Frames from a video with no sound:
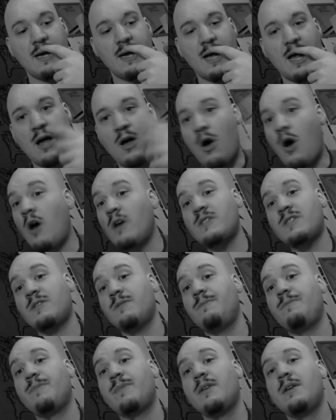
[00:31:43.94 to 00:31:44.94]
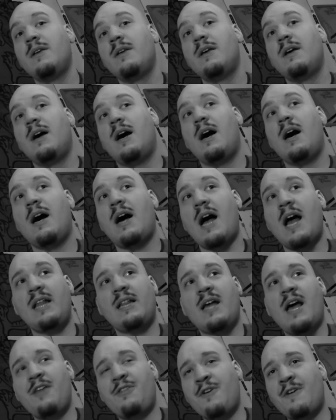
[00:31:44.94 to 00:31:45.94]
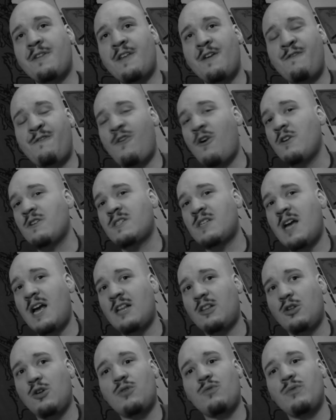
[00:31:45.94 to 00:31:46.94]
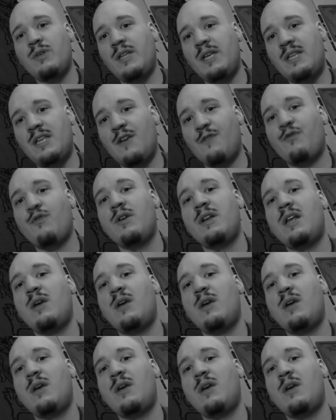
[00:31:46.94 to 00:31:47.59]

Awesome. I thought that Farside looked really different.